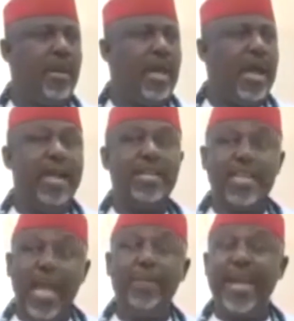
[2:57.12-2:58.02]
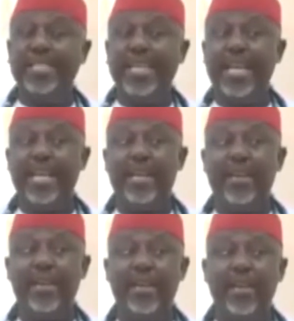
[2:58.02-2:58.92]
And day by day,
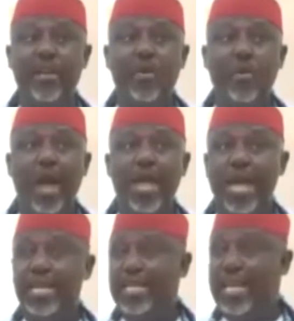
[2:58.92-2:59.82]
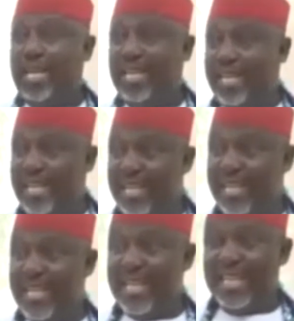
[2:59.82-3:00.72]
we are hearing the
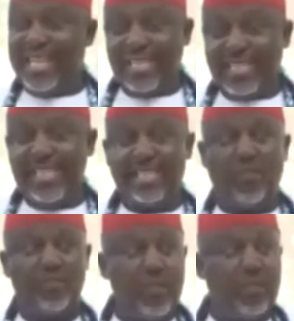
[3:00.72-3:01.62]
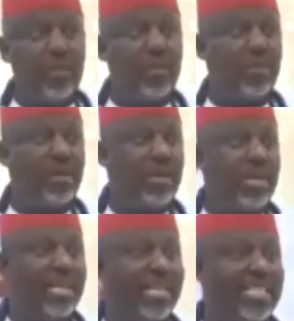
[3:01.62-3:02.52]
cases of people
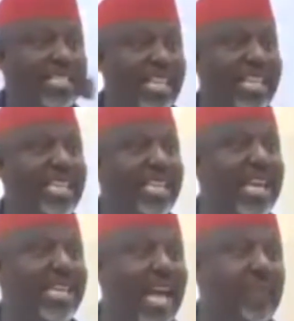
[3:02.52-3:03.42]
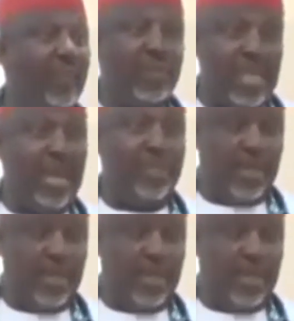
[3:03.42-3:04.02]
taking their life on time.